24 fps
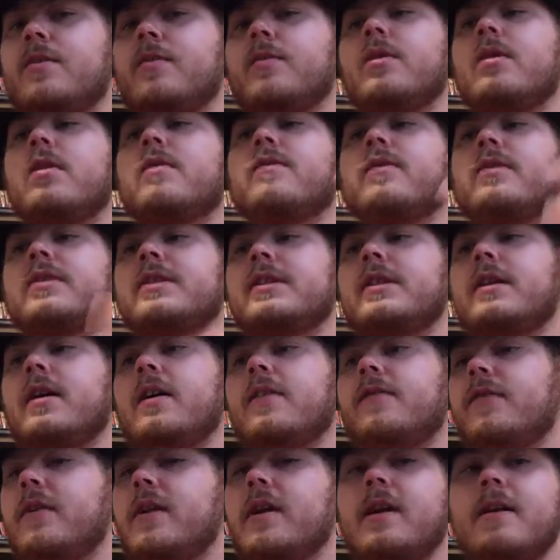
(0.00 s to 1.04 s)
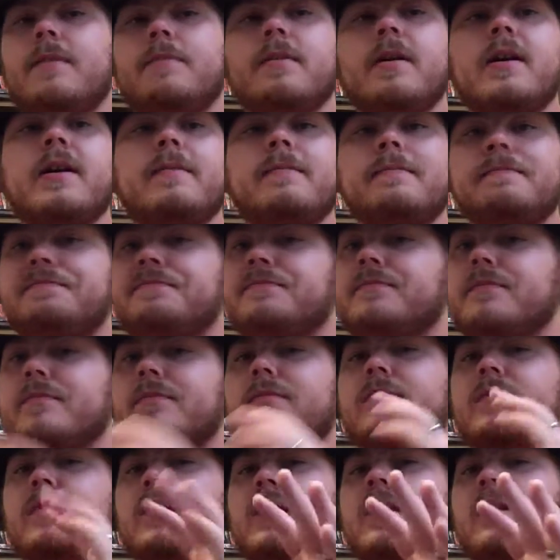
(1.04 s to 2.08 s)
Wonderful stuff. But
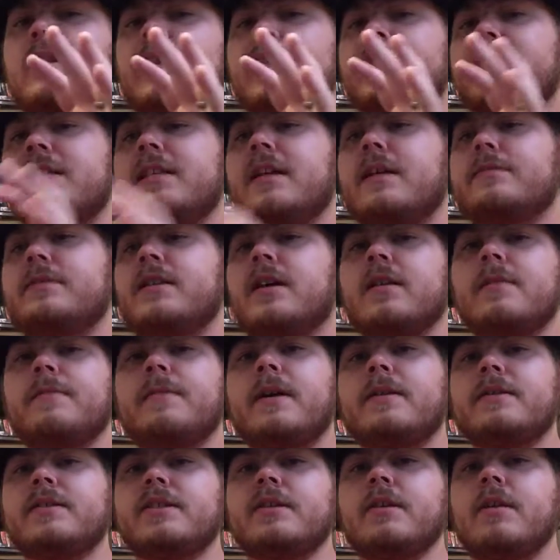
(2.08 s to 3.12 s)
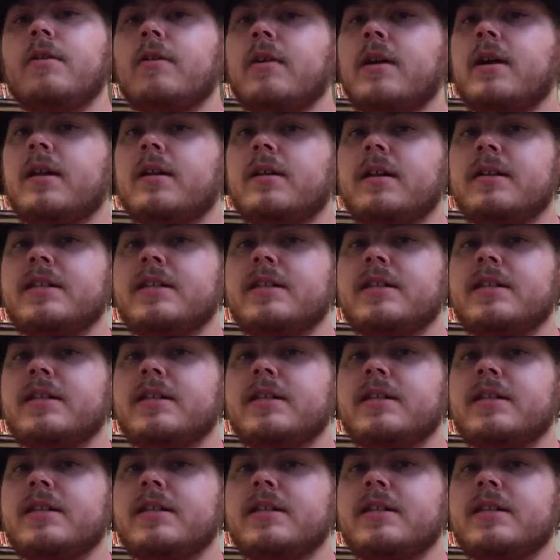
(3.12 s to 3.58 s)
let's stop talking about soda.